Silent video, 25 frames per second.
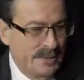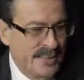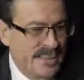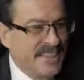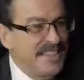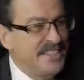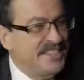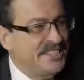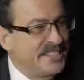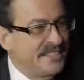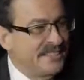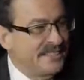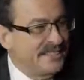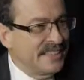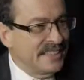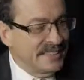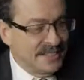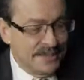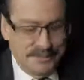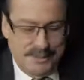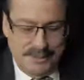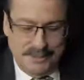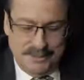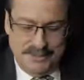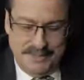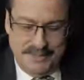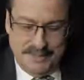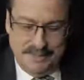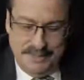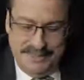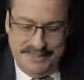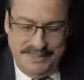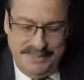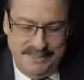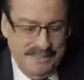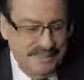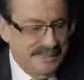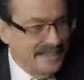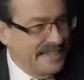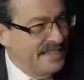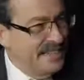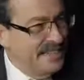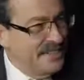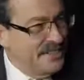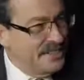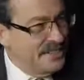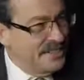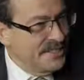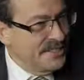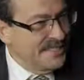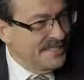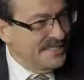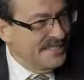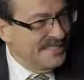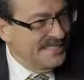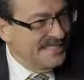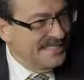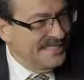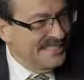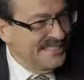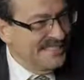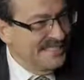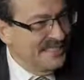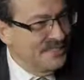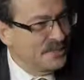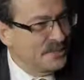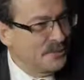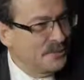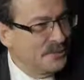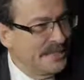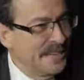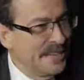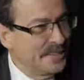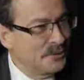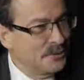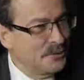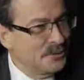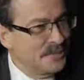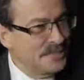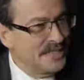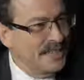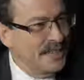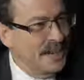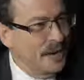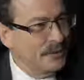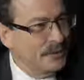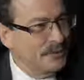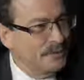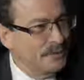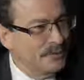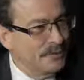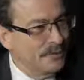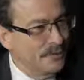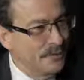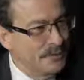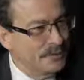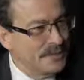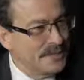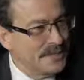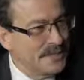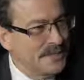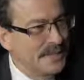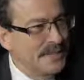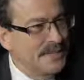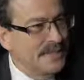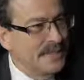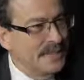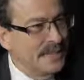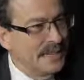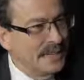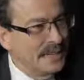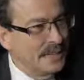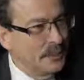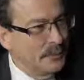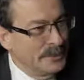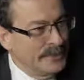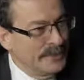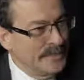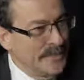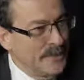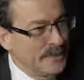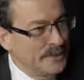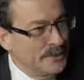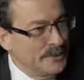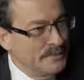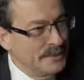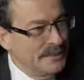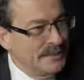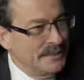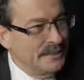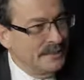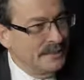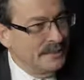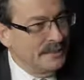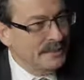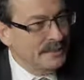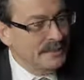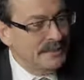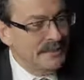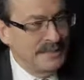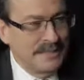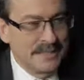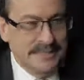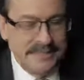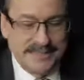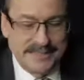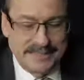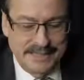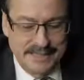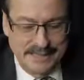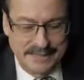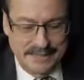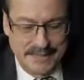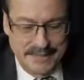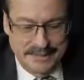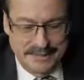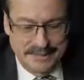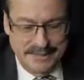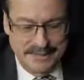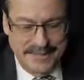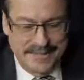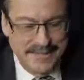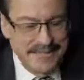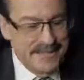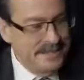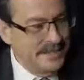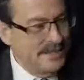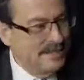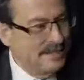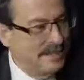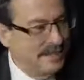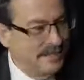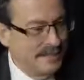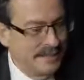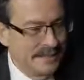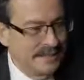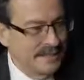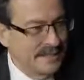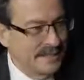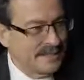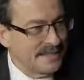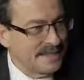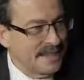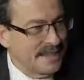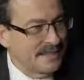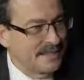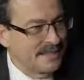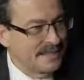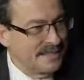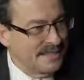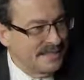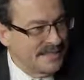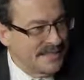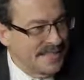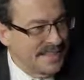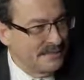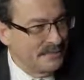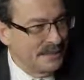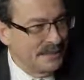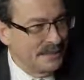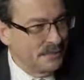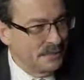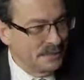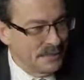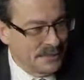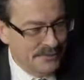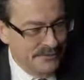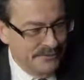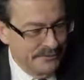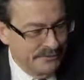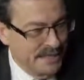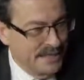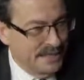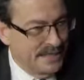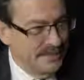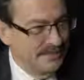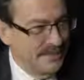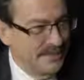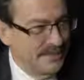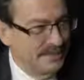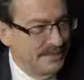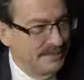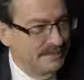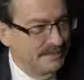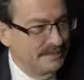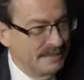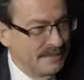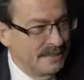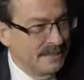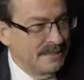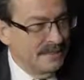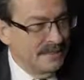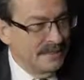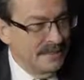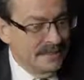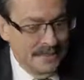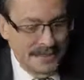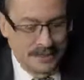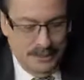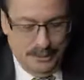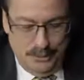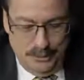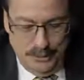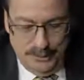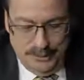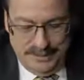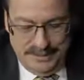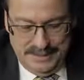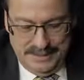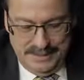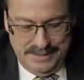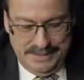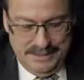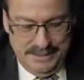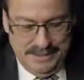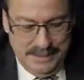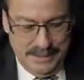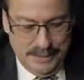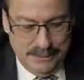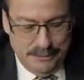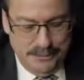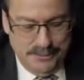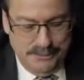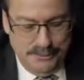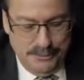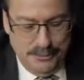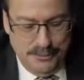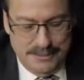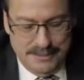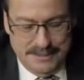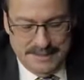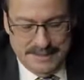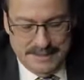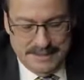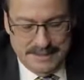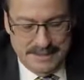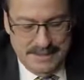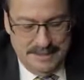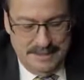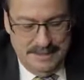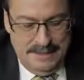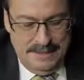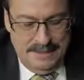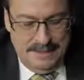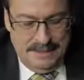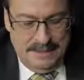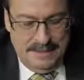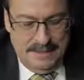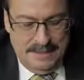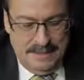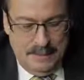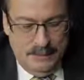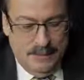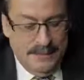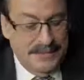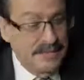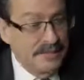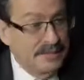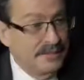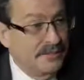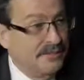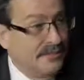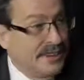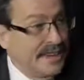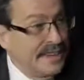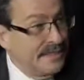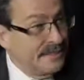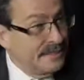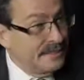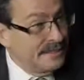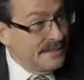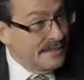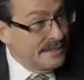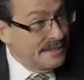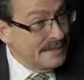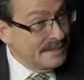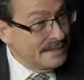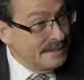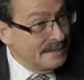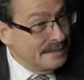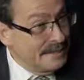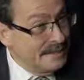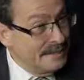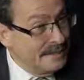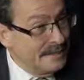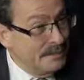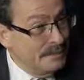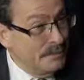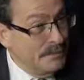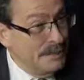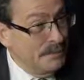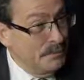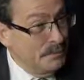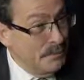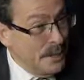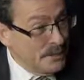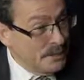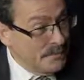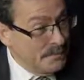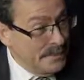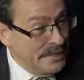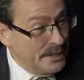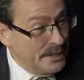aging tests, because this material ages. Yeah, so we had to see how it performs with aged materials. Still, under aging, it did exactly the same. It was very, very good in its performance. We did fire tests. We must